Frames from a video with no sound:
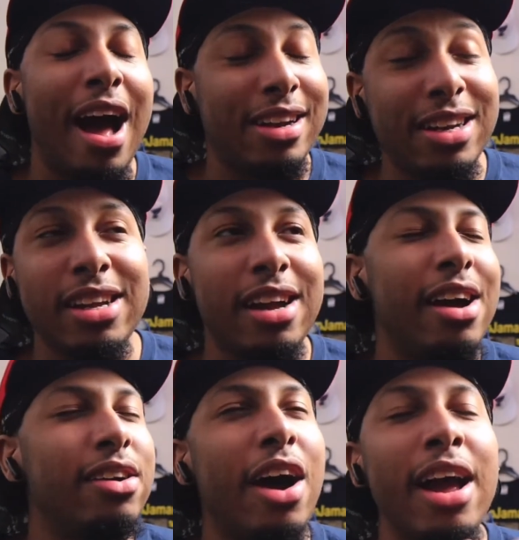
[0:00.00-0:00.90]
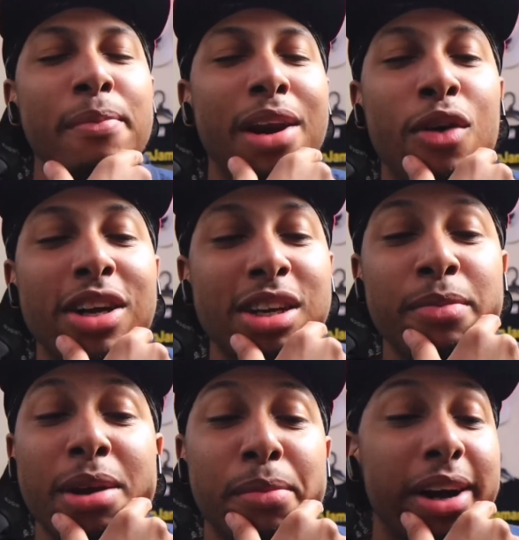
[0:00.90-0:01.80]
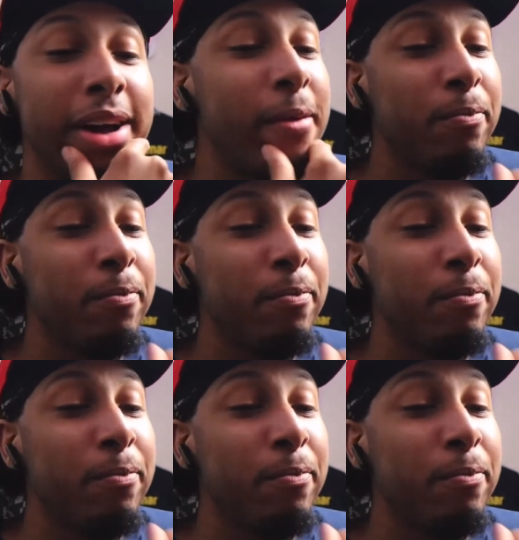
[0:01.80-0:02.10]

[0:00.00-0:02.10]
I think. I don't know. I ain't been at Ross in a minute, but